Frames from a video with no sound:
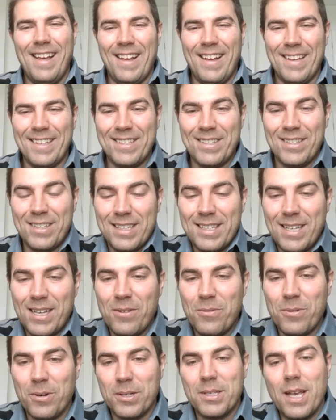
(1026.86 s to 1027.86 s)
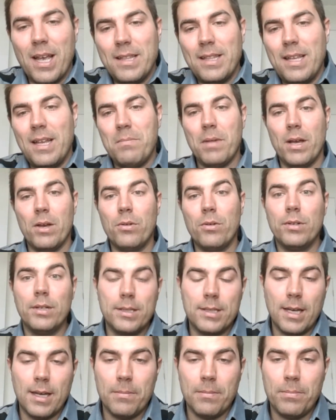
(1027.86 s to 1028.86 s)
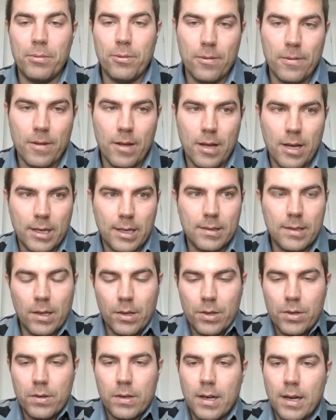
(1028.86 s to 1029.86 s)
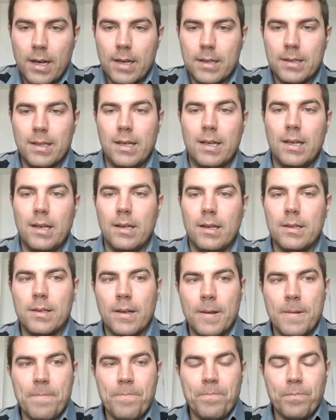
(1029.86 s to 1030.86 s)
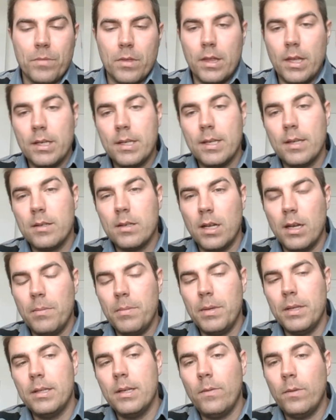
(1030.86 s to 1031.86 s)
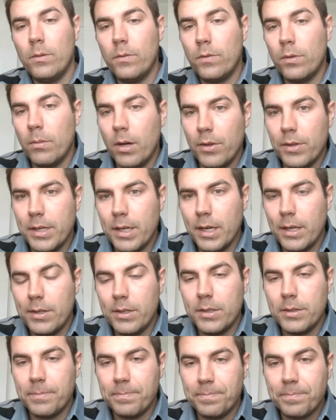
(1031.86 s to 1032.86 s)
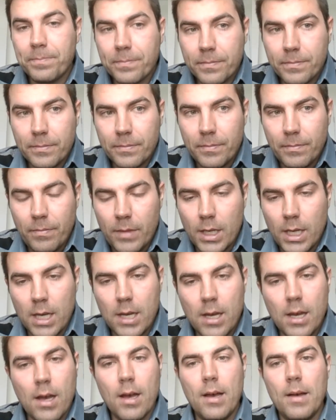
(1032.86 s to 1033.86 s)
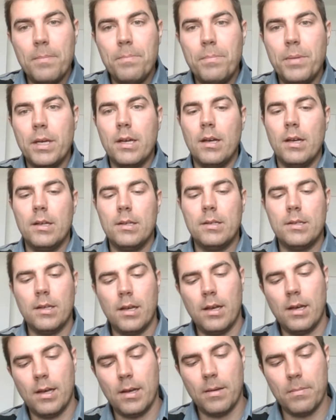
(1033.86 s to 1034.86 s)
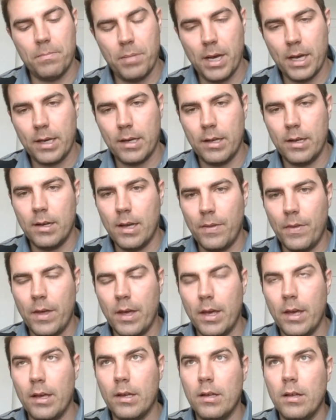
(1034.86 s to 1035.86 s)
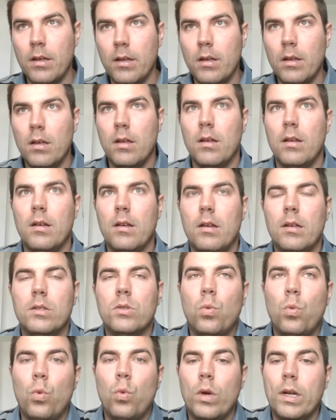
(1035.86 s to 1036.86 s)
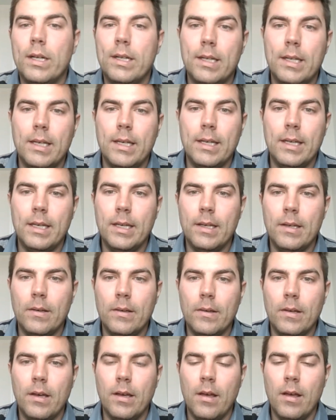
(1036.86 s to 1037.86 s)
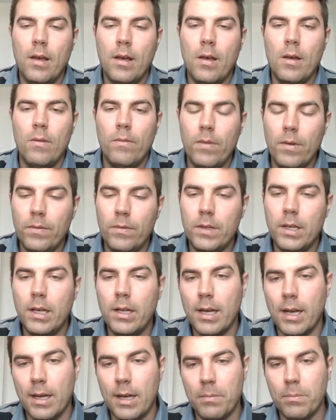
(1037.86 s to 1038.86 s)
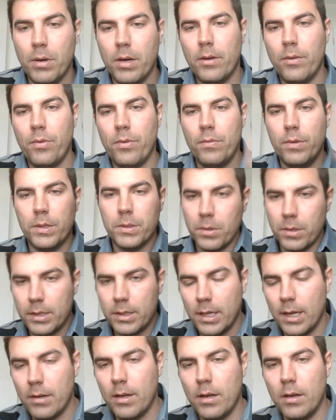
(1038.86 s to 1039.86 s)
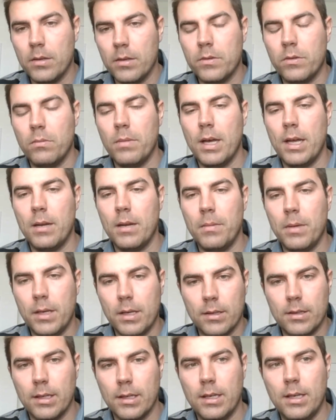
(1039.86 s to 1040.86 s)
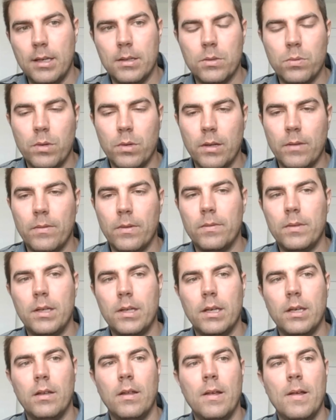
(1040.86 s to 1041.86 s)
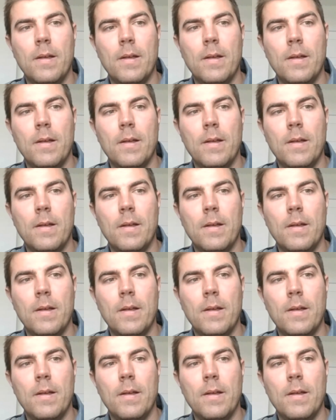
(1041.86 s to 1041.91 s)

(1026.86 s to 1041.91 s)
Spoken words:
So that's how it works. And then my own example, I can tell you guys, is this is going to be different from all the others because back in, I think, 2015, I had bought a 3-story townhouse from Mattamy, got the keys 2015.